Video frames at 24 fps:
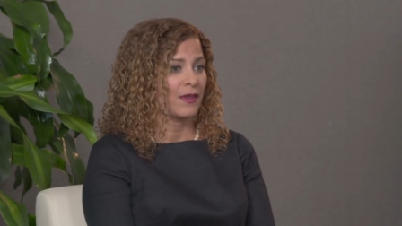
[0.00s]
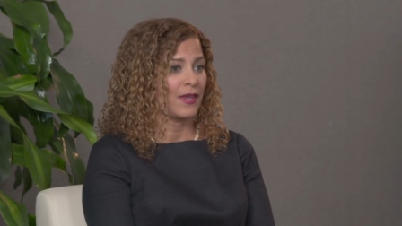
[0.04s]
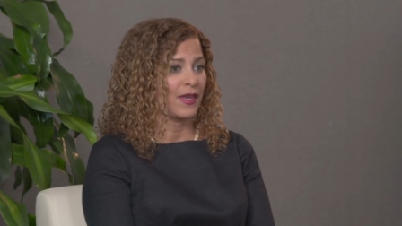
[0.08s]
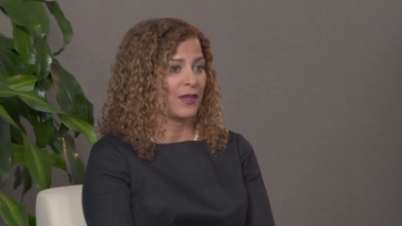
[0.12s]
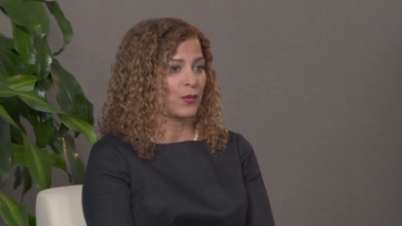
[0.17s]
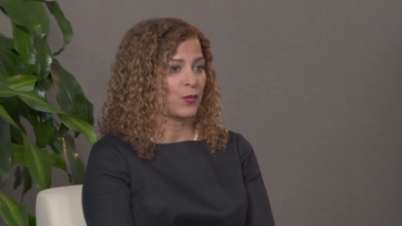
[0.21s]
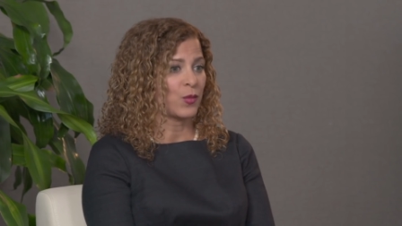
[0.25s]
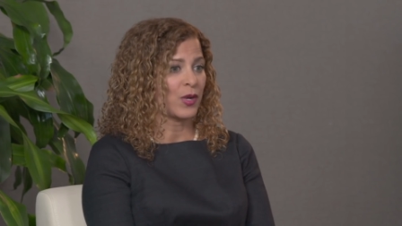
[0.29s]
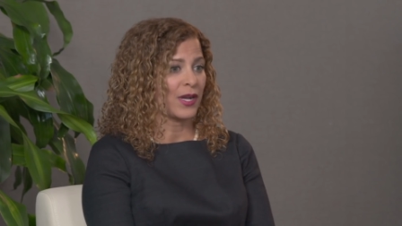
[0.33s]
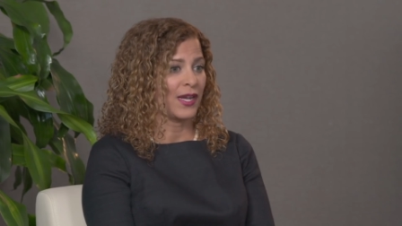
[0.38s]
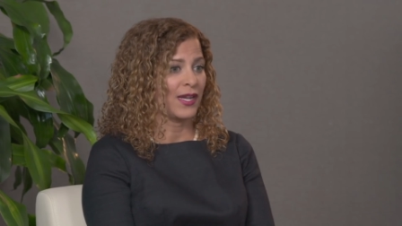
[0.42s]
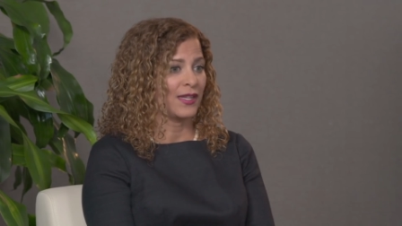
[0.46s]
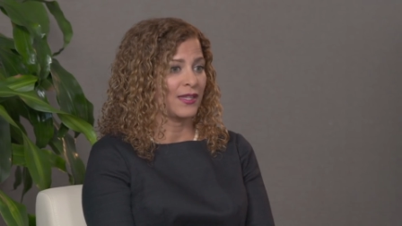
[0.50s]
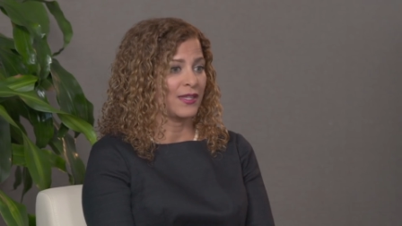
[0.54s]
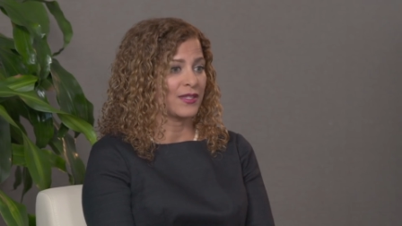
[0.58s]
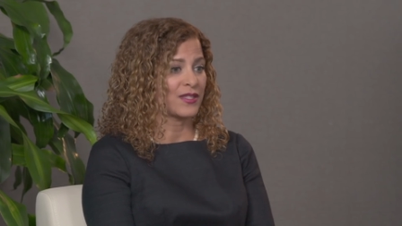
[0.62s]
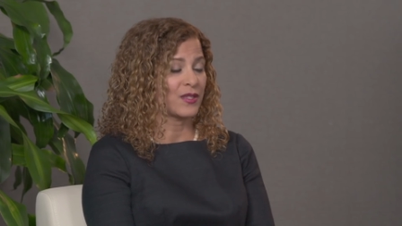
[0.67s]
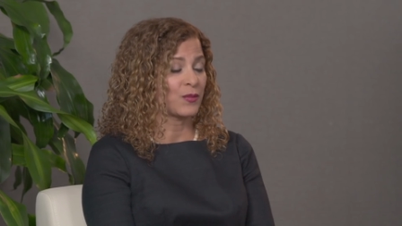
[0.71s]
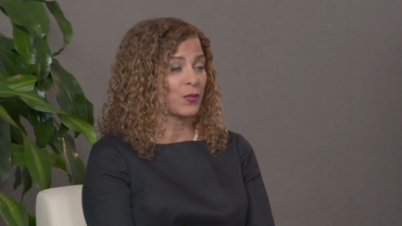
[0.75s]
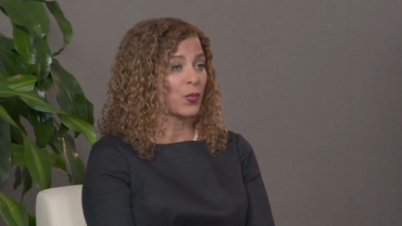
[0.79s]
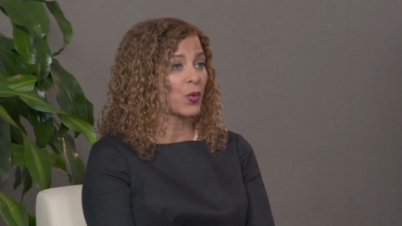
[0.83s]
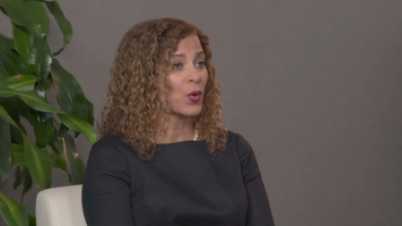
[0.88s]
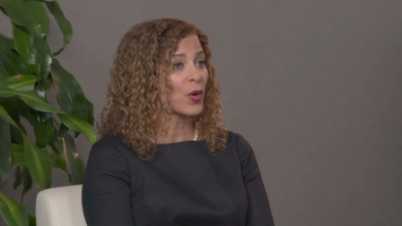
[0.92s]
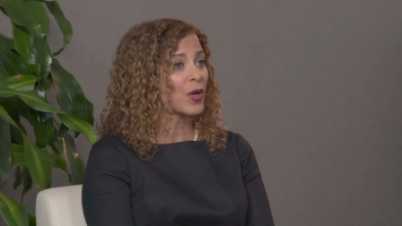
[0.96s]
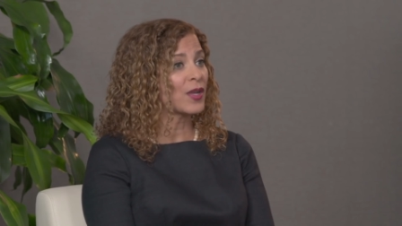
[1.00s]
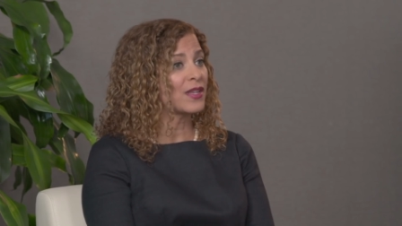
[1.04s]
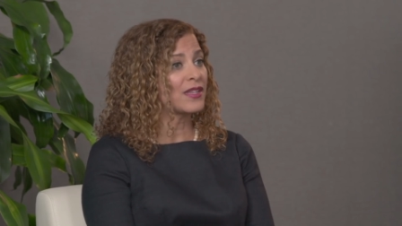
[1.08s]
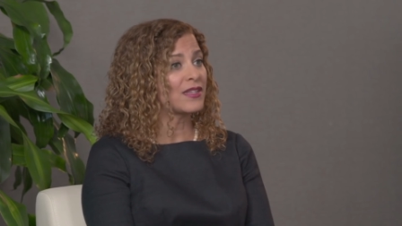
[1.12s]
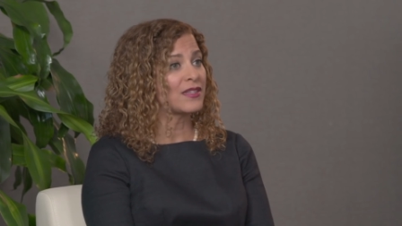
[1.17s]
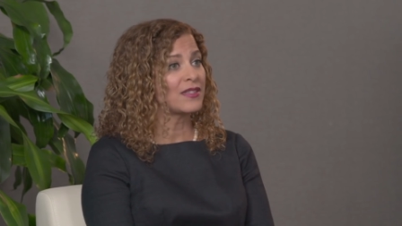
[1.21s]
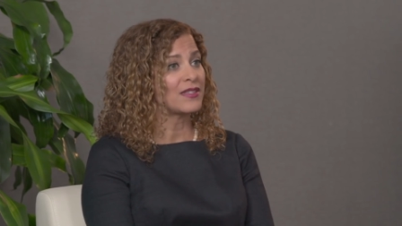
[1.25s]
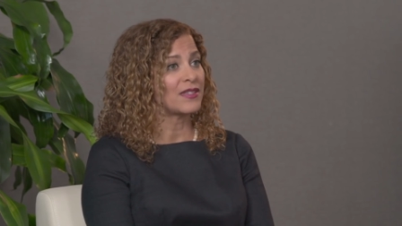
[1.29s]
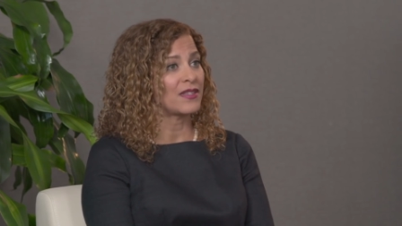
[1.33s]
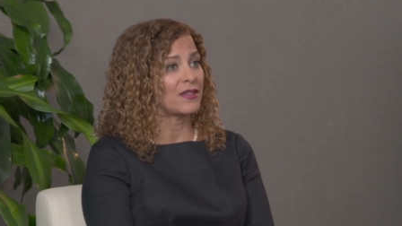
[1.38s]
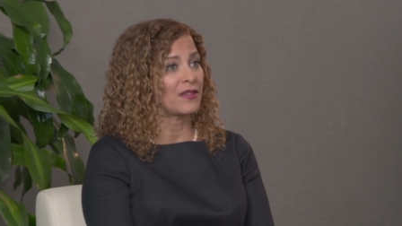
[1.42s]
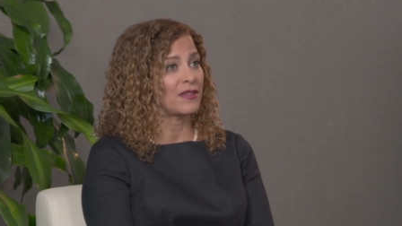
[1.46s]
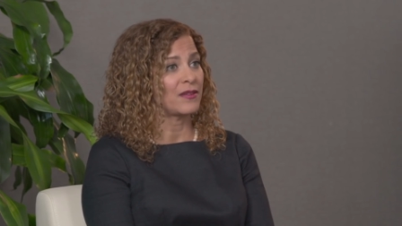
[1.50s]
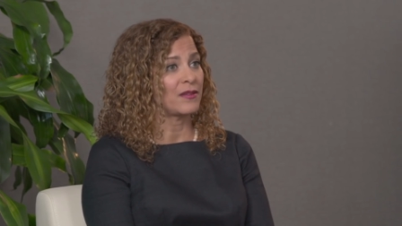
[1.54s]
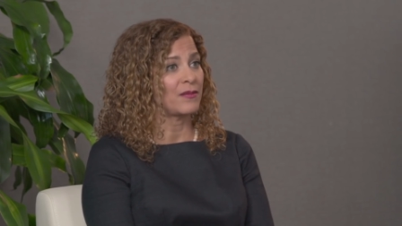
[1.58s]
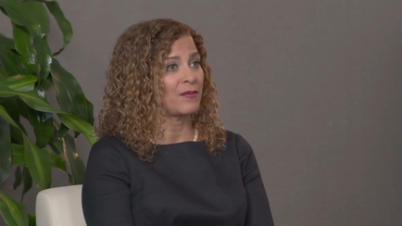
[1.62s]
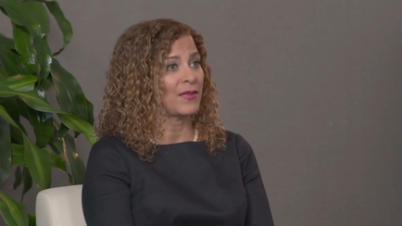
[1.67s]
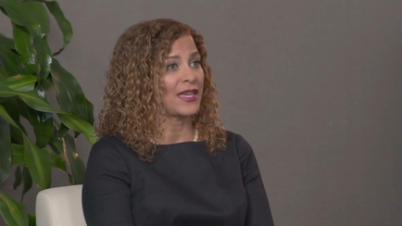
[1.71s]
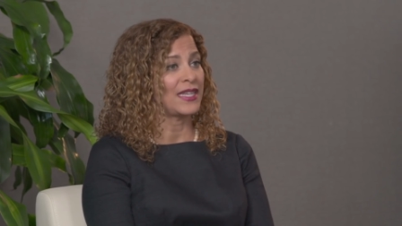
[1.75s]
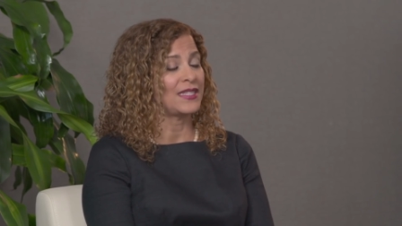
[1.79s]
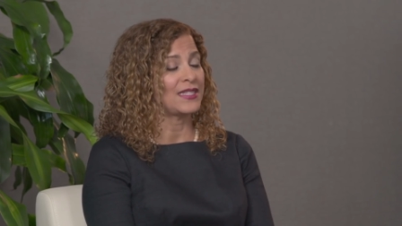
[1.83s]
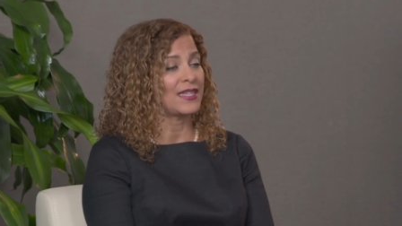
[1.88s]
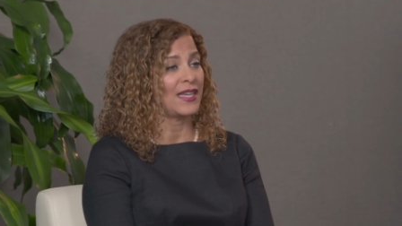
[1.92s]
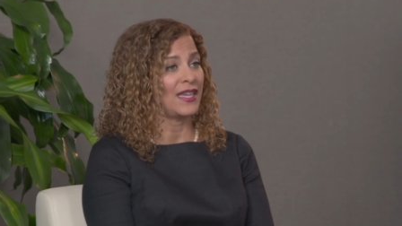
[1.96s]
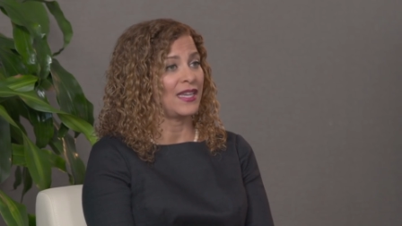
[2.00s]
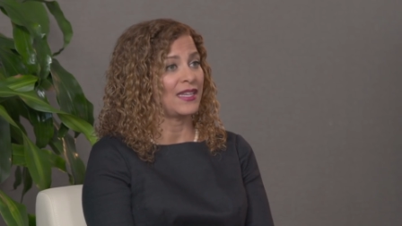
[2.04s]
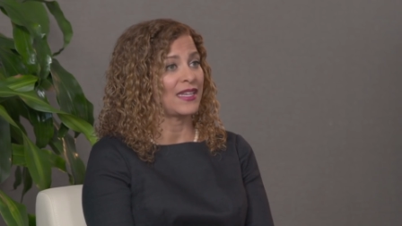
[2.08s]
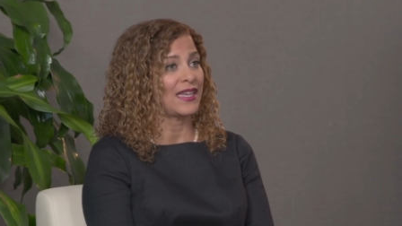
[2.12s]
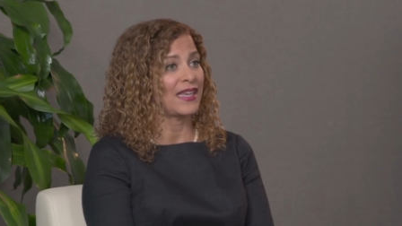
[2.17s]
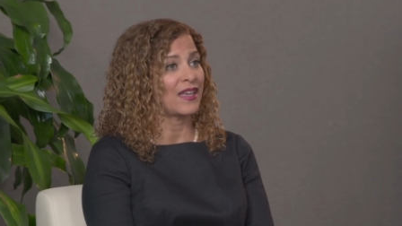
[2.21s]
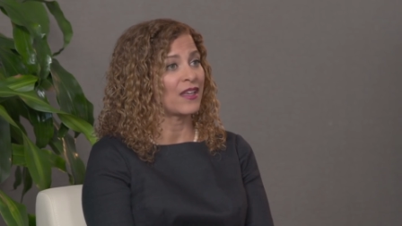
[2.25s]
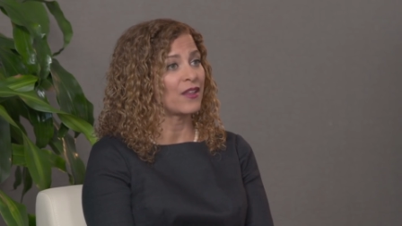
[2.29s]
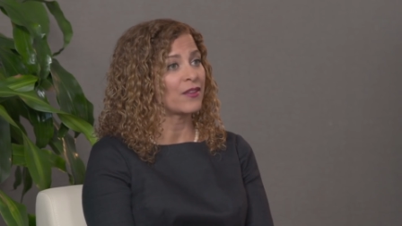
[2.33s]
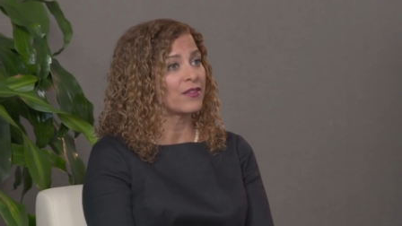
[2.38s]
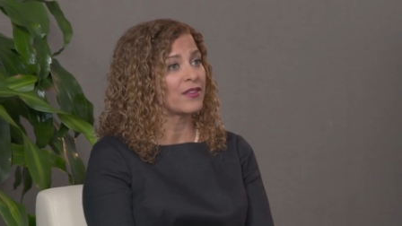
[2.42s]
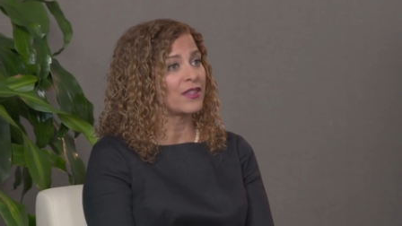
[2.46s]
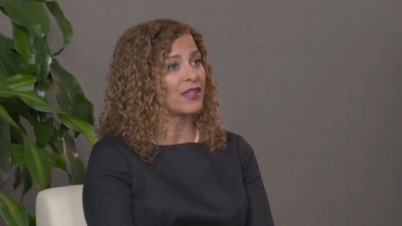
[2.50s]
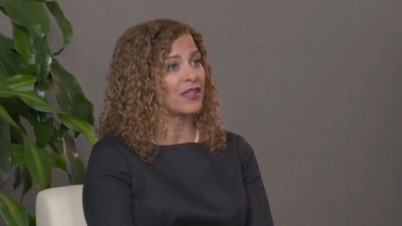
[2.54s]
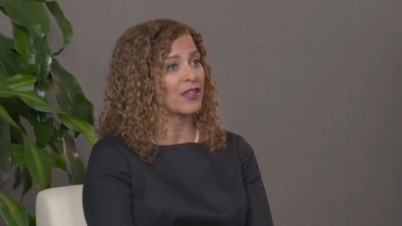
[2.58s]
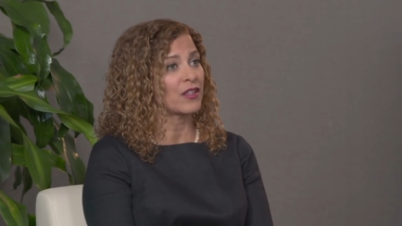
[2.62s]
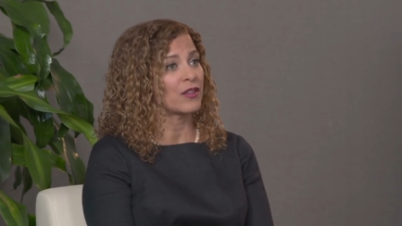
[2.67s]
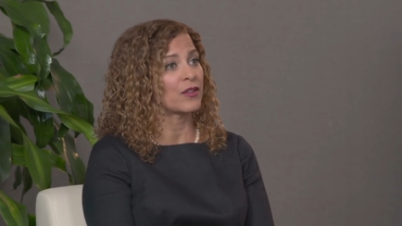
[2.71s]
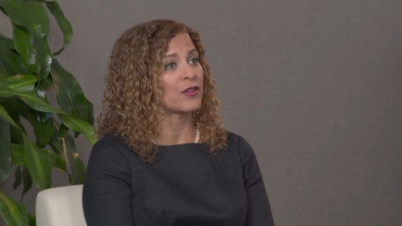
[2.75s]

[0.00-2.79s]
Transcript: And while it's important to maintain a healthy and